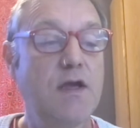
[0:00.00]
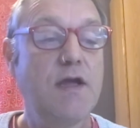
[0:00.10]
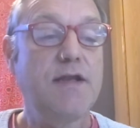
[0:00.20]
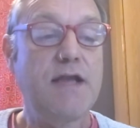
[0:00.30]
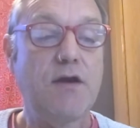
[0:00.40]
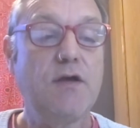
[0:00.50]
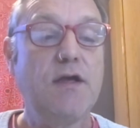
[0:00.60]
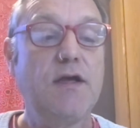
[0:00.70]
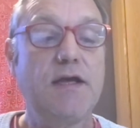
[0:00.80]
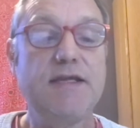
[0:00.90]
Now,
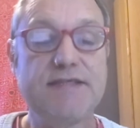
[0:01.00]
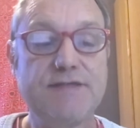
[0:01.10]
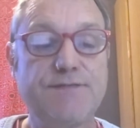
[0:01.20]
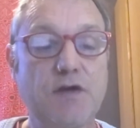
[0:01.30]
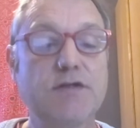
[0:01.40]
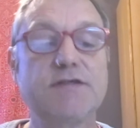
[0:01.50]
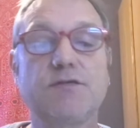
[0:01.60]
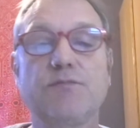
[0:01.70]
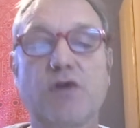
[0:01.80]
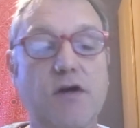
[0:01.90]
it's this focus
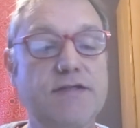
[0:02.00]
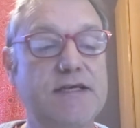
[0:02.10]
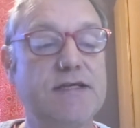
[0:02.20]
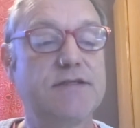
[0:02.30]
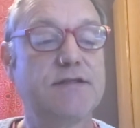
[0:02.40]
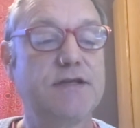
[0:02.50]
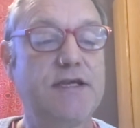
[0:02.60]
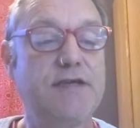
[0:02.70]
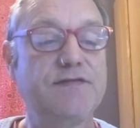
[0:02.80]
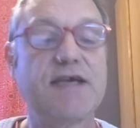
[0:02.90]
on process that
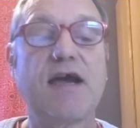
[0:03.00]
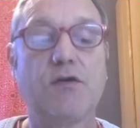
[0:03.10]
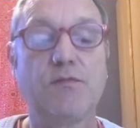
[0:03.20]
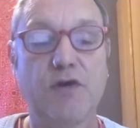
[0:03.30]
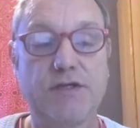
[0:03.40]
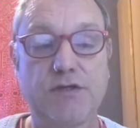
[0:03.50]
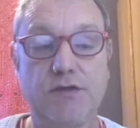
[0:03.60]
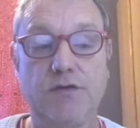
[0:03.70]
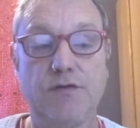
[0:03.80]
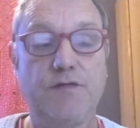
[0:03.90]
gives RMIT
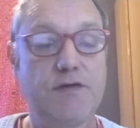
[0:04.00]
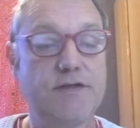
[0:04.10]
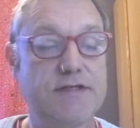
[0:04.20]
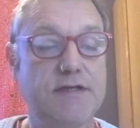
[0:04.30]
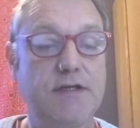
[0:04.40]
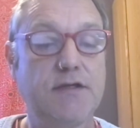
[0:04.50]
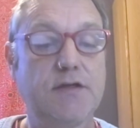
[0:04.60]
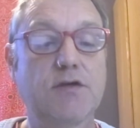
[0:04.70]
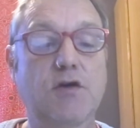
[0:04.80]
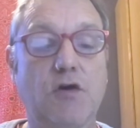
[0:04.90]
University
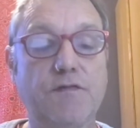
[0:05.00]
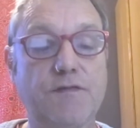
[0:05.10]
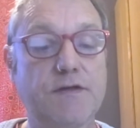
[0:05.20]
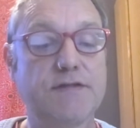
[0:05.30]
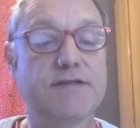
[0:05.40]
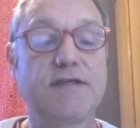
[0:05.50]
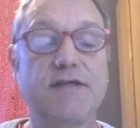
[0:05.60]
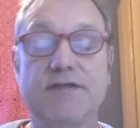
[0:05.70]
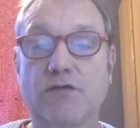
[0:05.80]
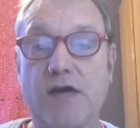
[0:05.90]
confidence that
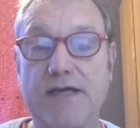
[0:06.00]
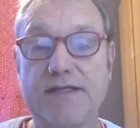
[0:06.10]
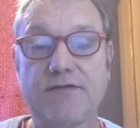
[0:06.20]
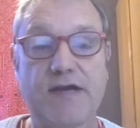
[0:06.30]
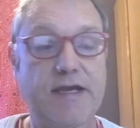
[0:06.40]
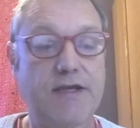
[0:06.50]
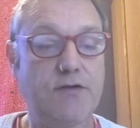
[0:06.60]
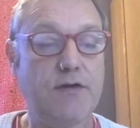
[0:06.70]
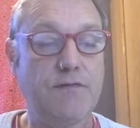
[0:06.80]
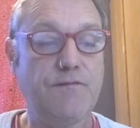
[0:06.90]
its grades are
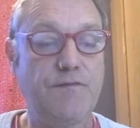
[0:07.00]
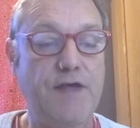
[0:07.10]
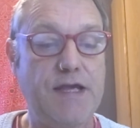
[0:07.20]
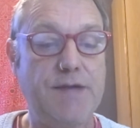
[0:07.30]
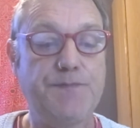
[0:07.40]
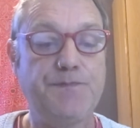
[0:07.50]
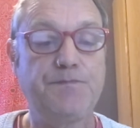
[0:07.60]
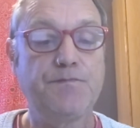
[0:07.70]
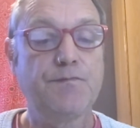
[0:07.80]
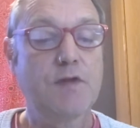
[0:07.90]
accurate and fair.
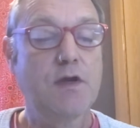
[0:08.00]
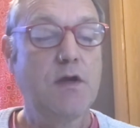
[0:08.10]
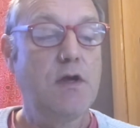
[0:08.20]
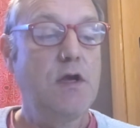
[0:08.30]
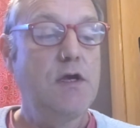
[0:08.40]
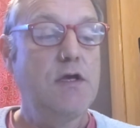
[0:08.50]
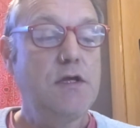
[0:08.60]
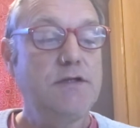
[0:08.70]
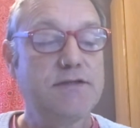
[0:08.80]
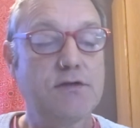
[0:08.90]

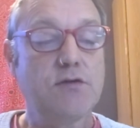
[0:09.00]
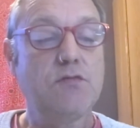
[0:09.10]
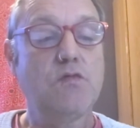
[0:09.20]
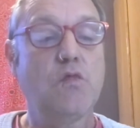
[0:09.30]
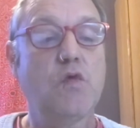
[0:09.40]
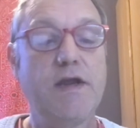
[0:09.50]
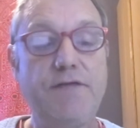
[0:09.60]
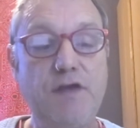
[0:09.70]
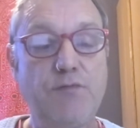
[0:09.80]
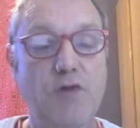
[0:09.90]
So,
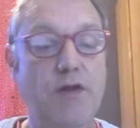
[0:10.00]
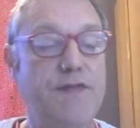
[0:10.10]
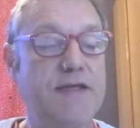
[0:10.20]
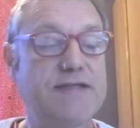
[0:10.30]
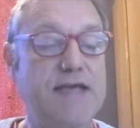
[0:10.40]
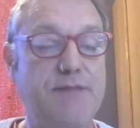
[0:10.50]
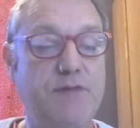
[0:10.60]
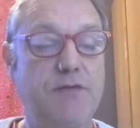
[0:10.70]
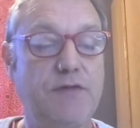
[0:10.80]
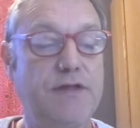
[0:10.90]
whatever you might think's
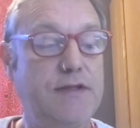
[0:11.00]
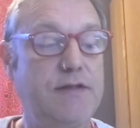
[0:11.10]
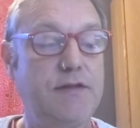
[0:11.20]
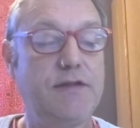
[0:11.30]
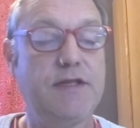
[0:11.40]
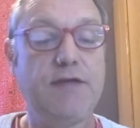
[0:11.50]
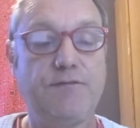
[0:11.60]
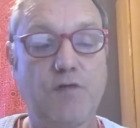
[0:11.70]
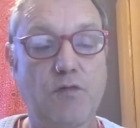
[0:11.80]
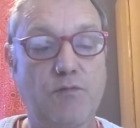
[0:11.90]
happening within the
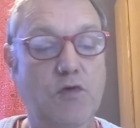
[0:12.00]
informal